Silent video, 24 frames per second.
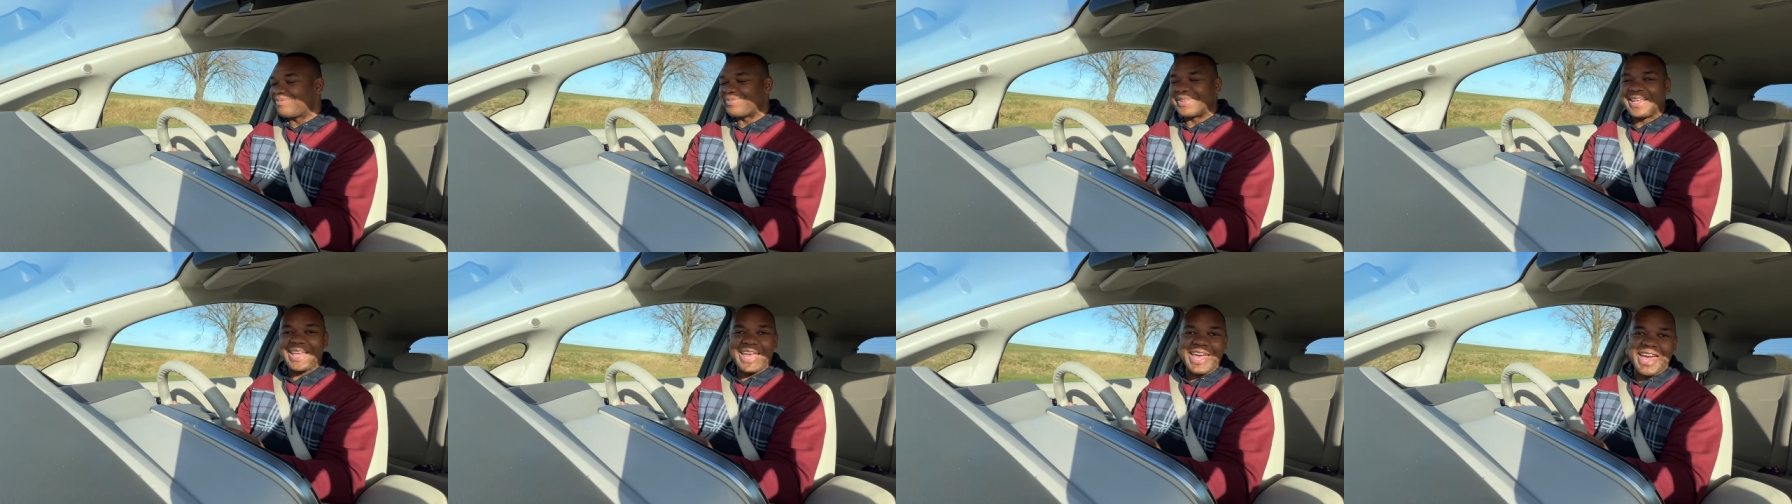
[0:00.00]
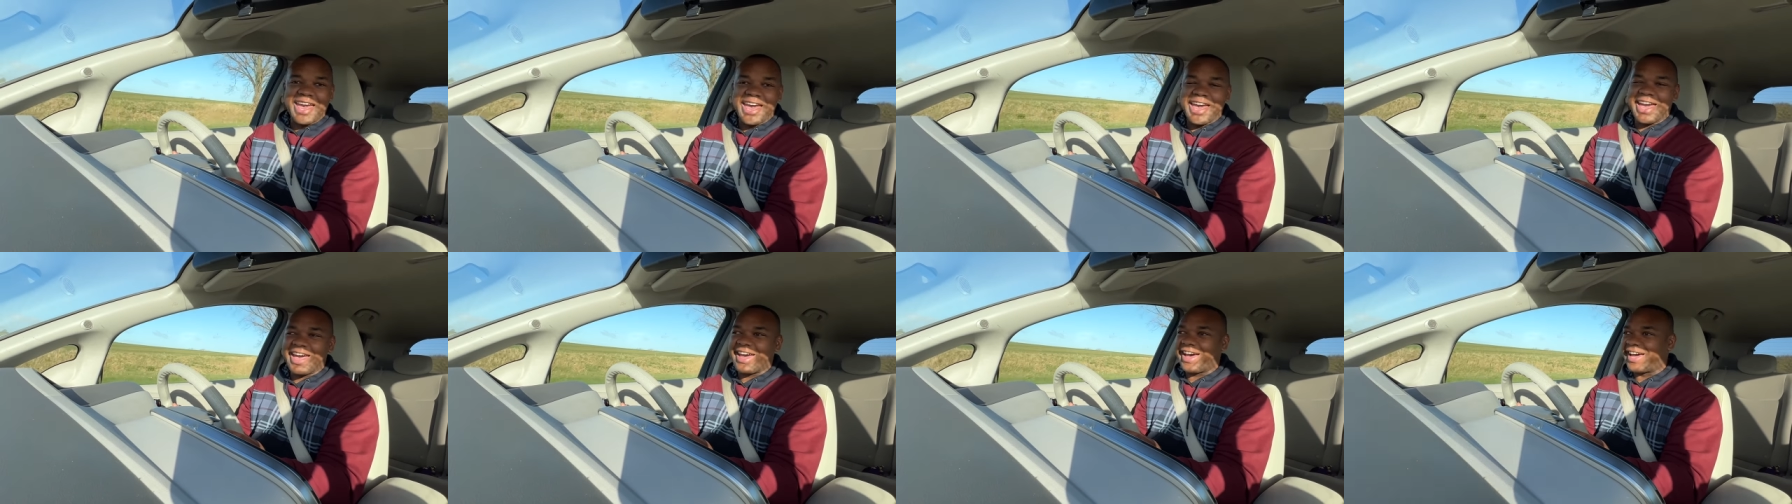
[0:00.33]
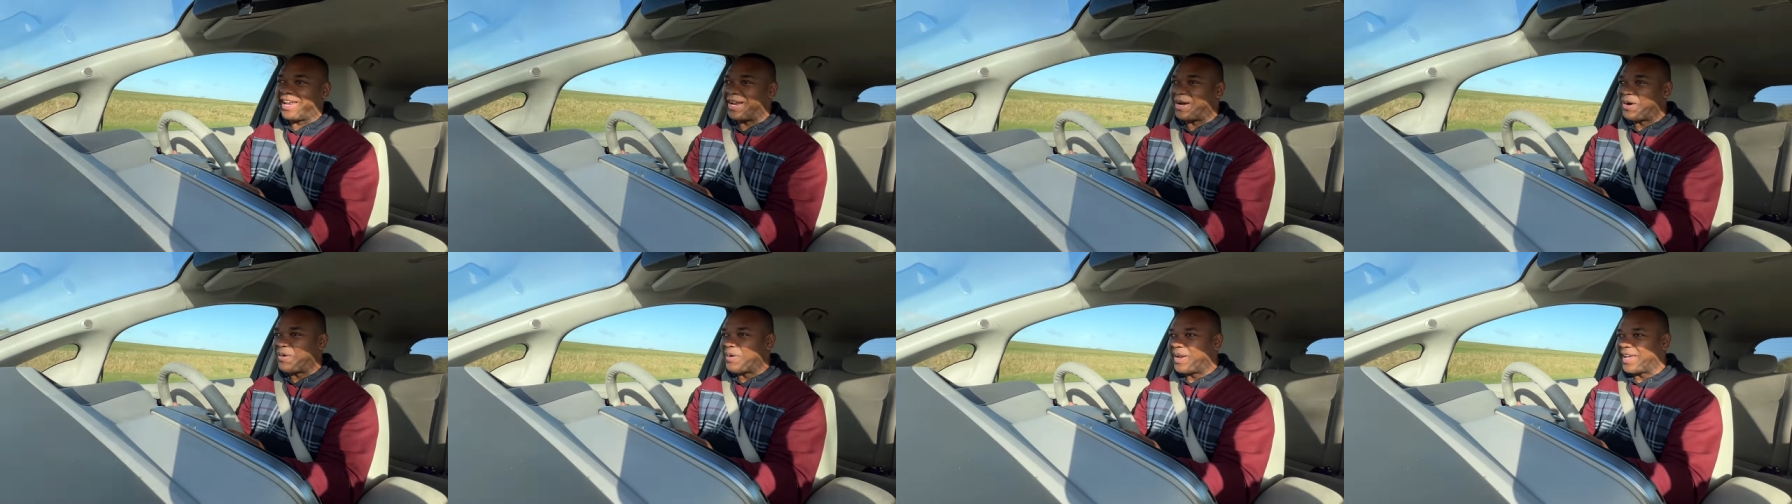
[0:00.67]

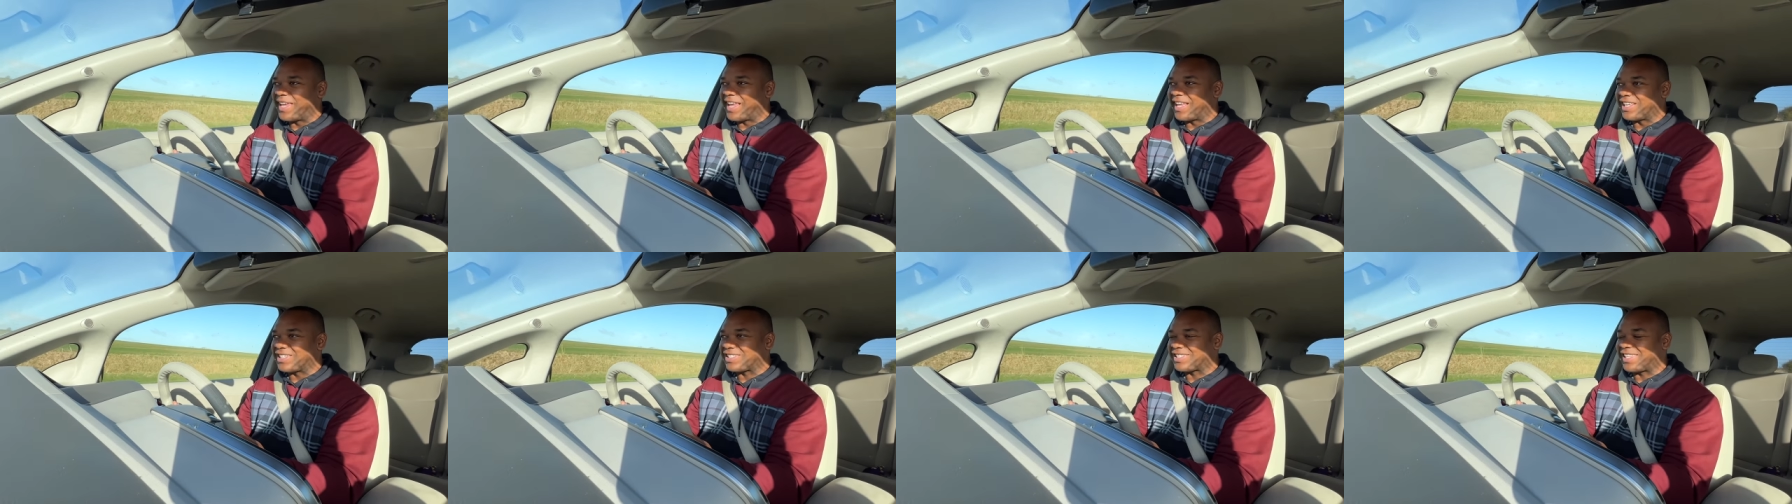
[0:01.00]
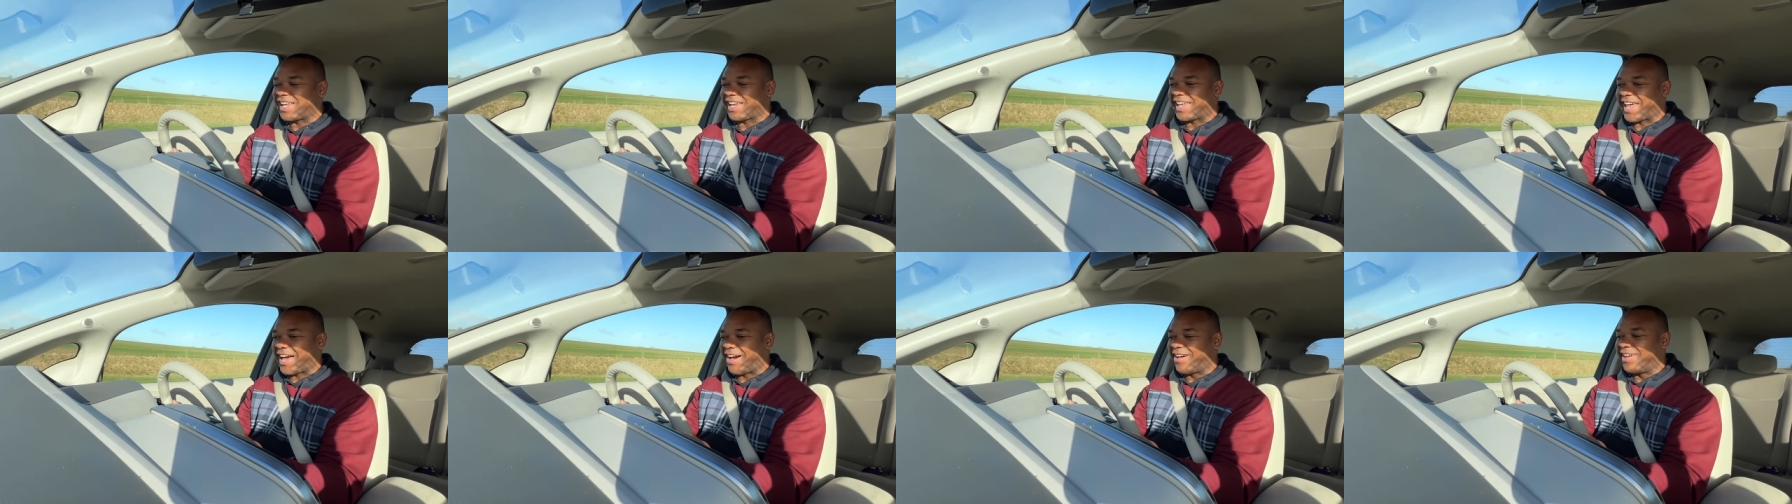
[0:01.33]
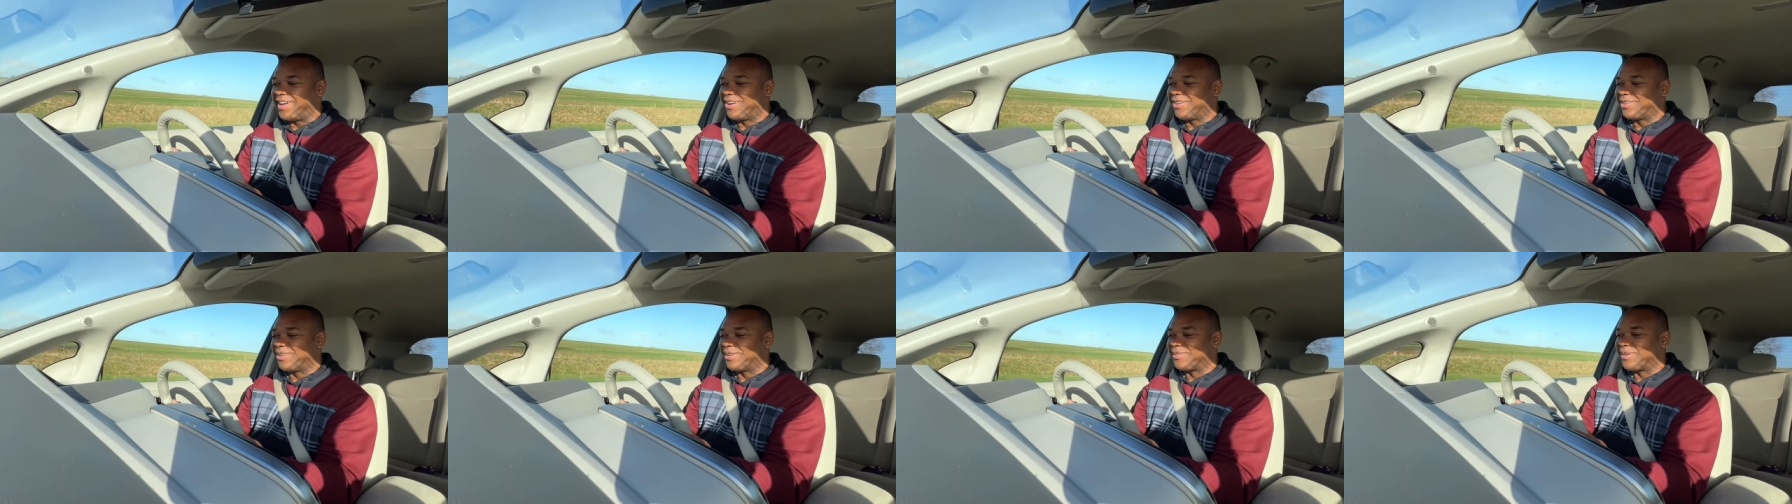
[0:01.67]
yeah, I don't want to get stuck
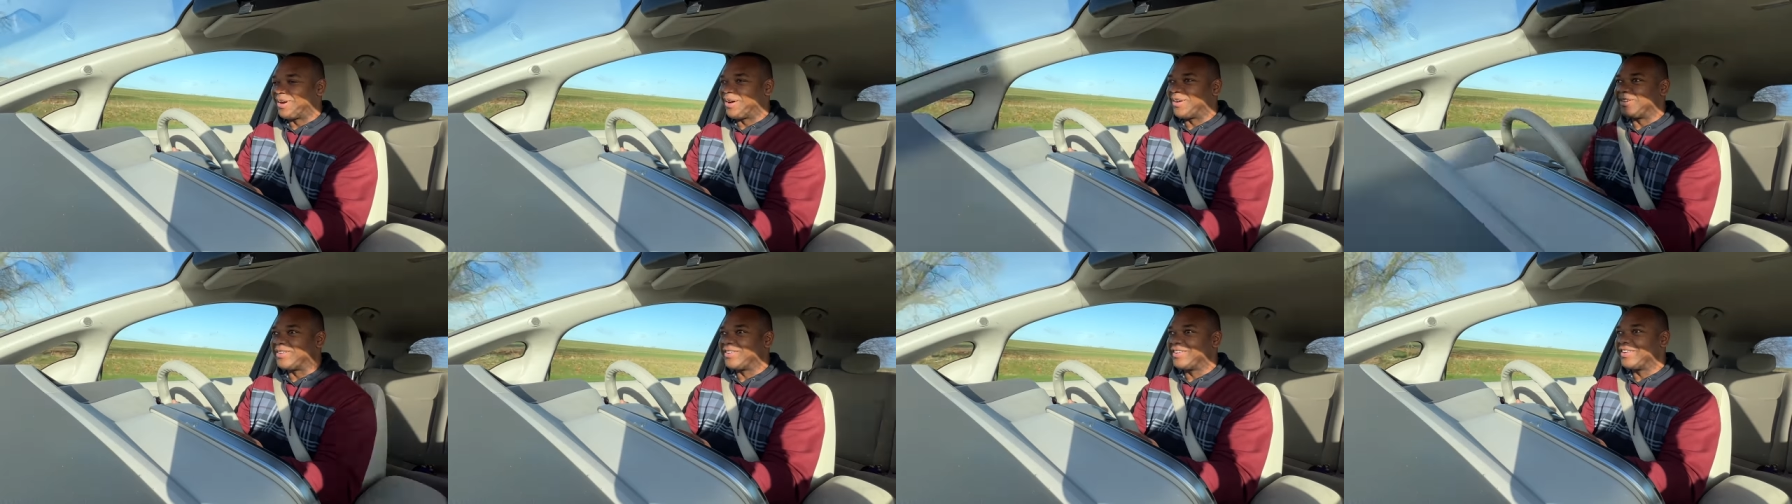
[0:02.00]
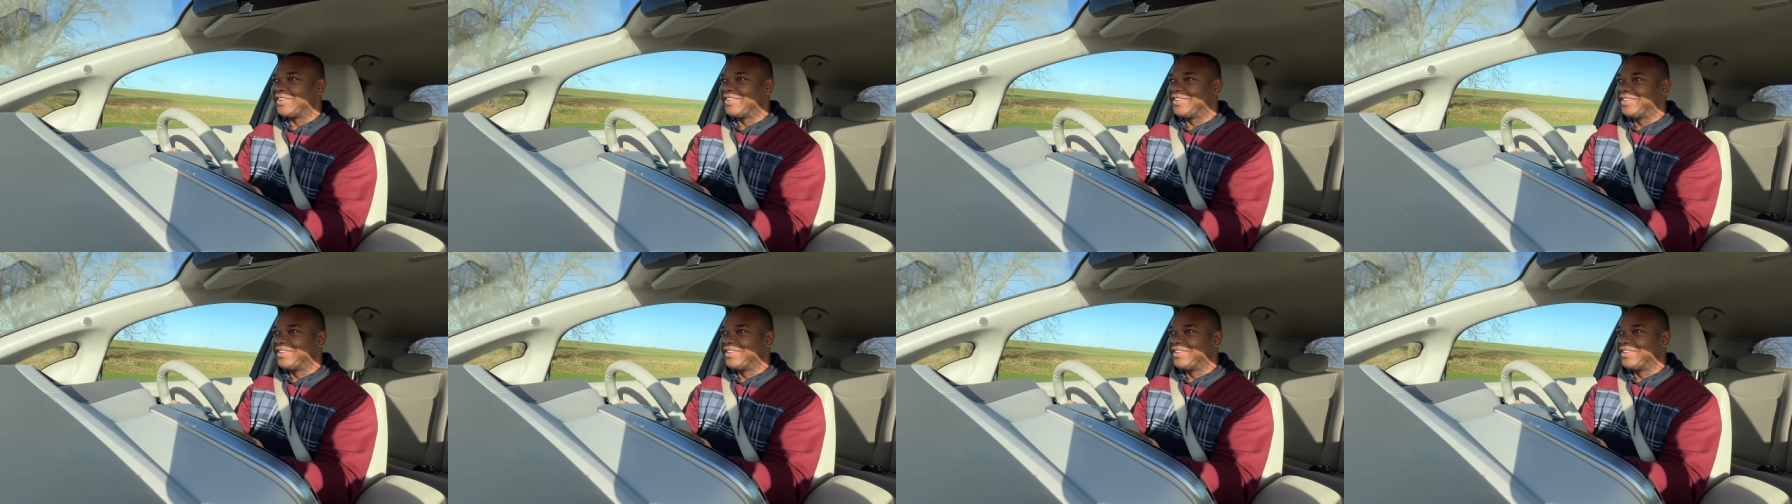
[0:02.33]
out here on the road.